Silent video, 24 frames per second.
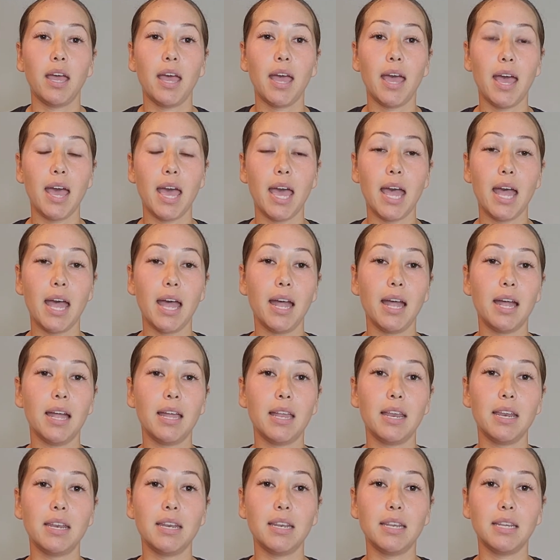
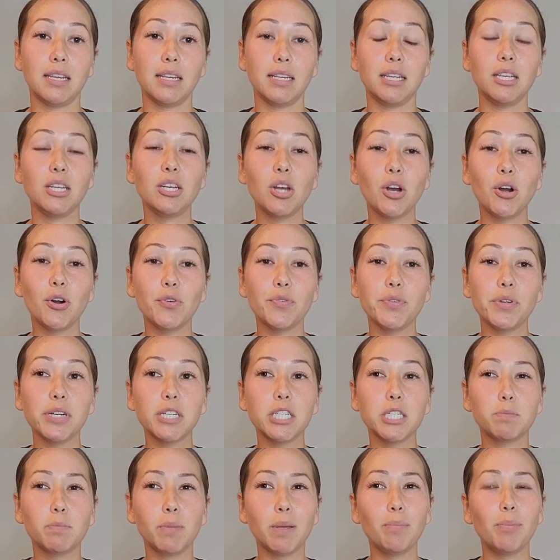And, you know,
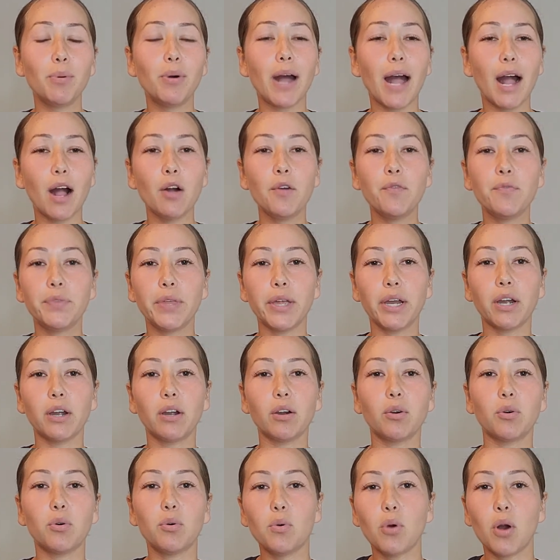there's people out
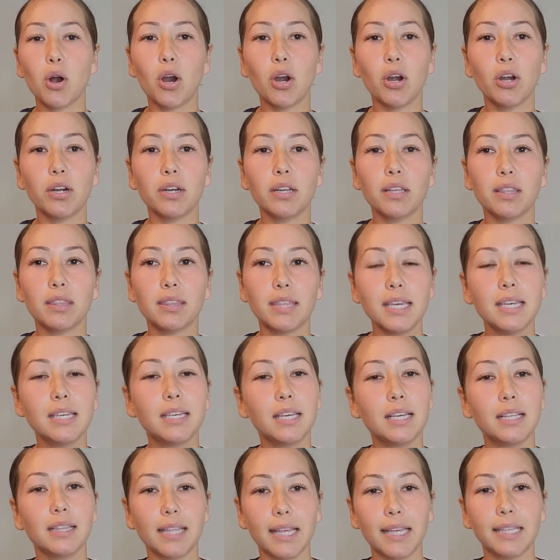there who aren't
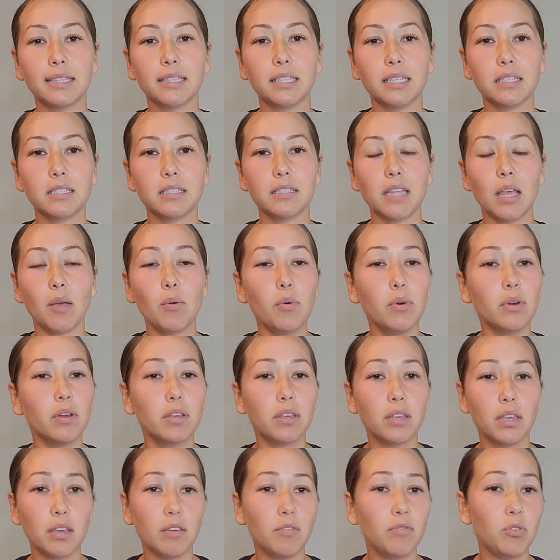thinking like this. They will
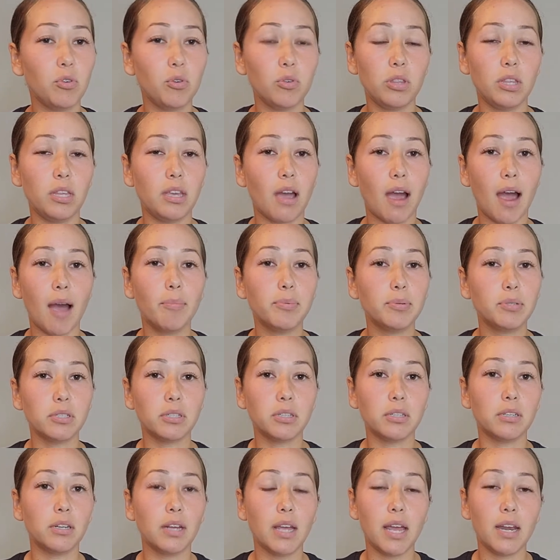give you the
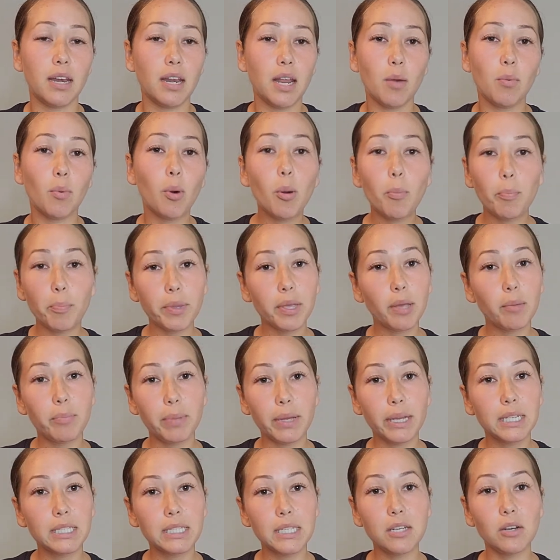option and it won't be a
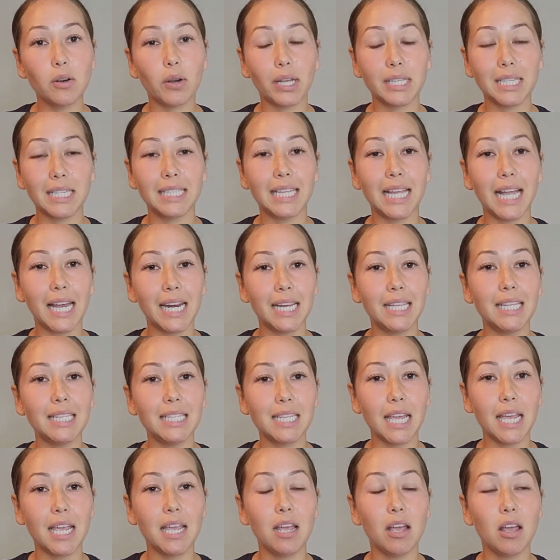big deal, because at the end of the
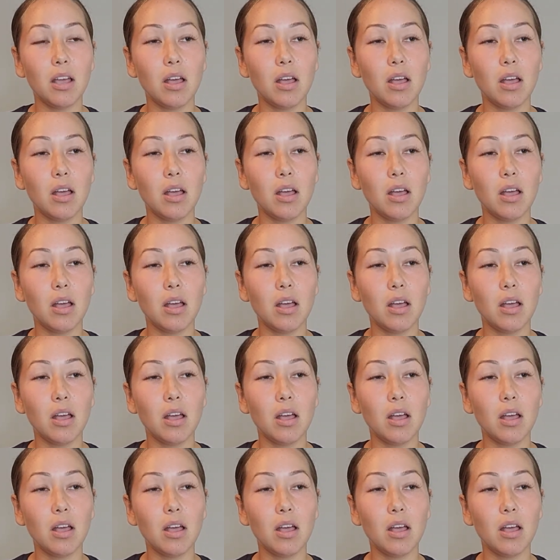day,